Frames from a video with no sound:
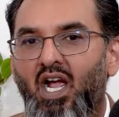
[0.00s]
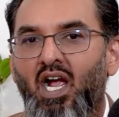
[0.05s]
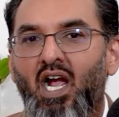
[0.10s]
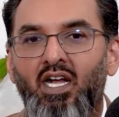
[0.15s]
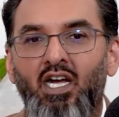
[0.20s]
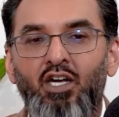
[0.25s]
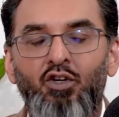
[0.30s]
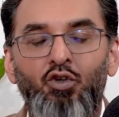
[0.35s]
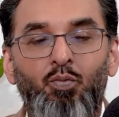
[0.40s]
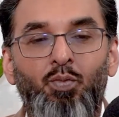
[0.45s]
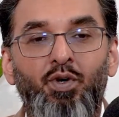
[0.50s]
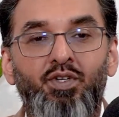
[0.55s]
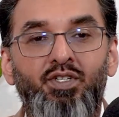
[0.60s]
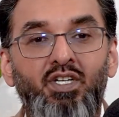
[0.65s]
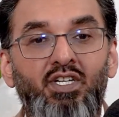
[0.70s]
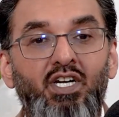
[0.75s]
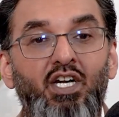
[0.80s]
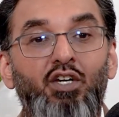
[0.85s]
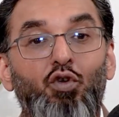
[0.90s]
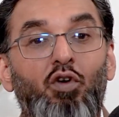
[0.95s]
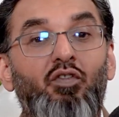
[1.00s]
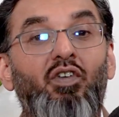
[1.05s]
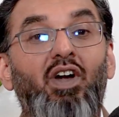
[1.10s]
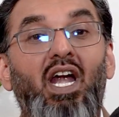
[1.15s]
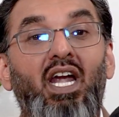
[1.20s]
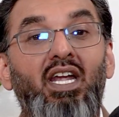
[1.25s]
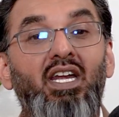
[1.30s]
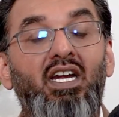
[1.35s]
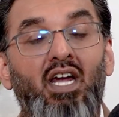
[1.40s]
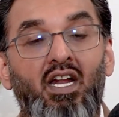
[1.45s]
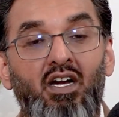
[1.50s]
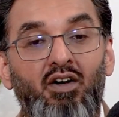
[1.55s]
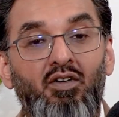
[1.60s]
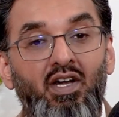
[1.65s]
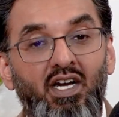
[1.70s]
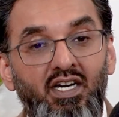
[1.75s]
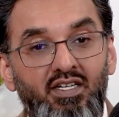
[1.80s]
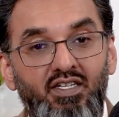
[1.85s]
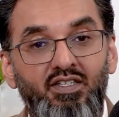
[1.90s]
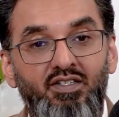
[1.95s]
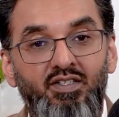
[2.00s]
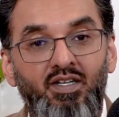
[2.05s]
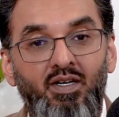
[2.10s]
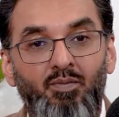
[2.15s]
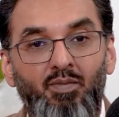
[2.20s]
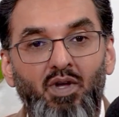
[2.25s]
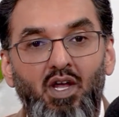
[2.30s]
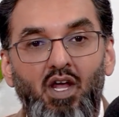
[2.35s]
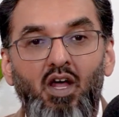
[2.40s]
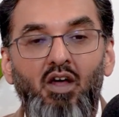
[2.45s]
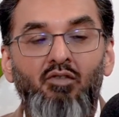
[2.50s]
and a new person takes over any kind of relationship